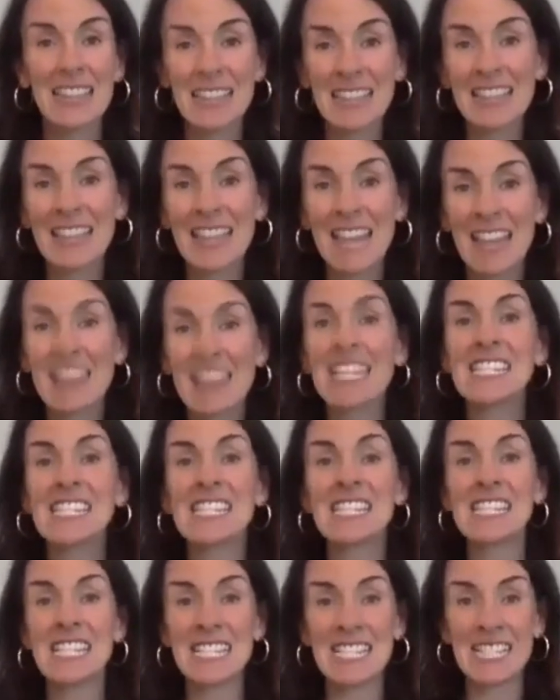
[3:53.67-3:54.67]
that this
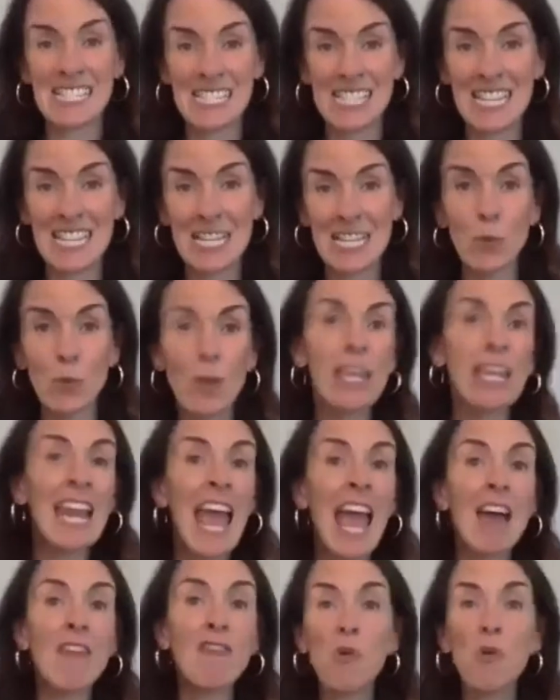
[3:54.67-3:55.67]
is a disease. We can
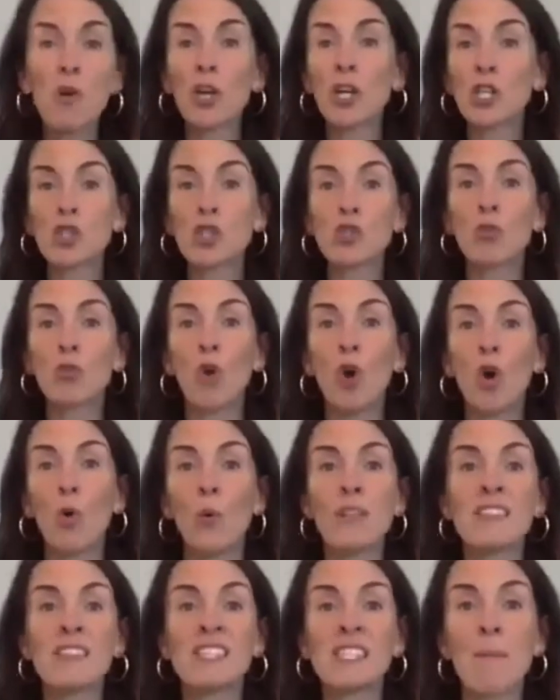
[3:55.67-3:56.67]
have more control
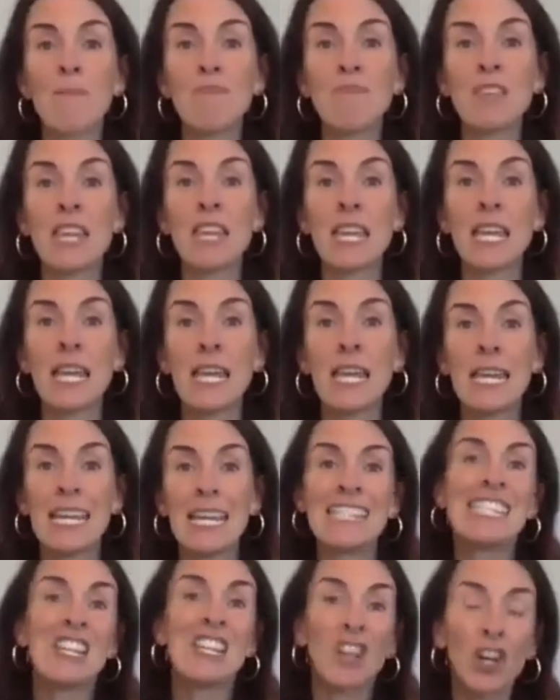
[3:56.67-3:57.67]
when something
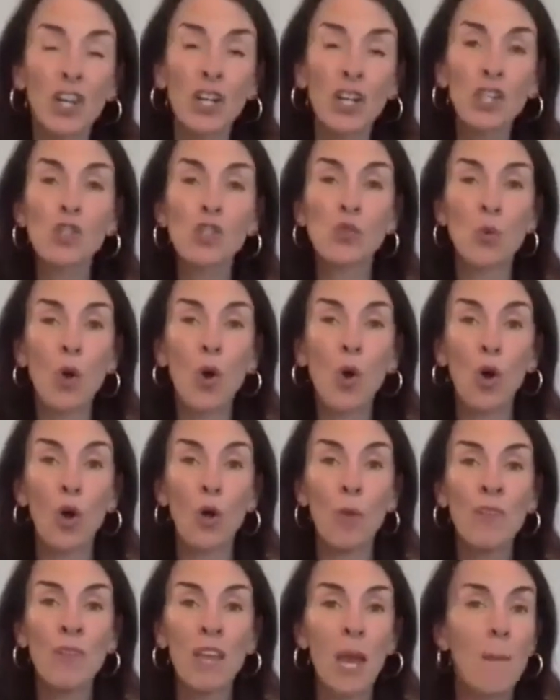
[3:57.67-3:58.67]
is in our
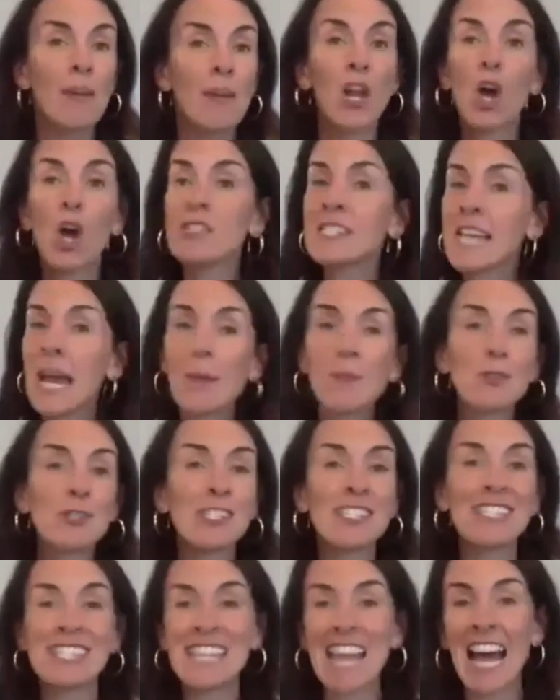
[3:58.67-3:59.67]
control, but Alzheimer's
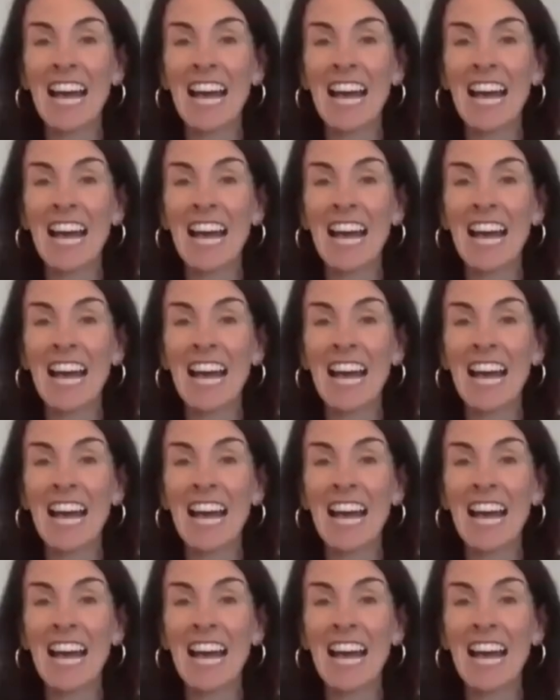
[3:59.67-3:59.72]
is not,